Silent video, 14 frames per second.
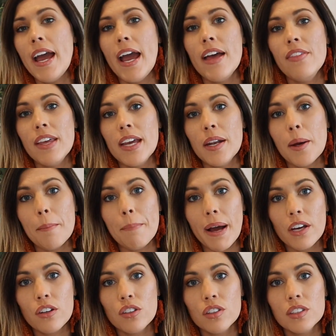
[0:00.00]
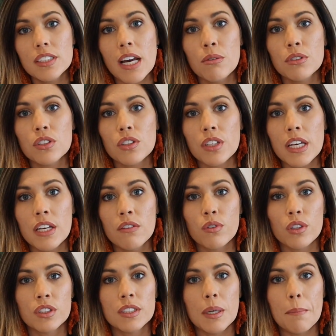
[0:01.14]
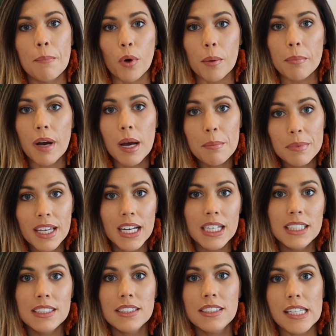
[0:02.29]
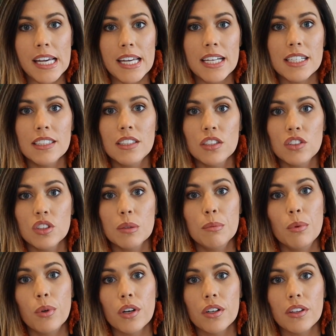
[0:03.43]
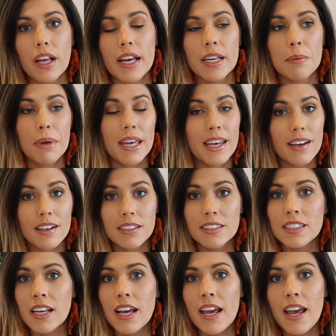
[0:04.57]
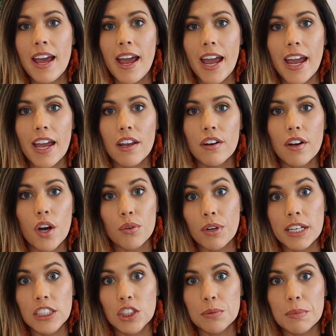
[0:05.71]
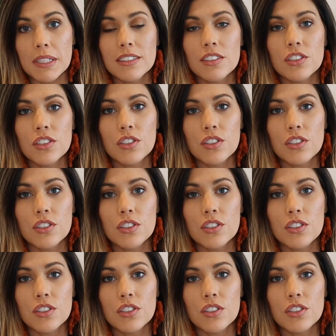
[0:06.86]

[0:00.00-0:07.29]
And then Michael's, I was looking for some more pumpkins and and some more like picks and arrangements.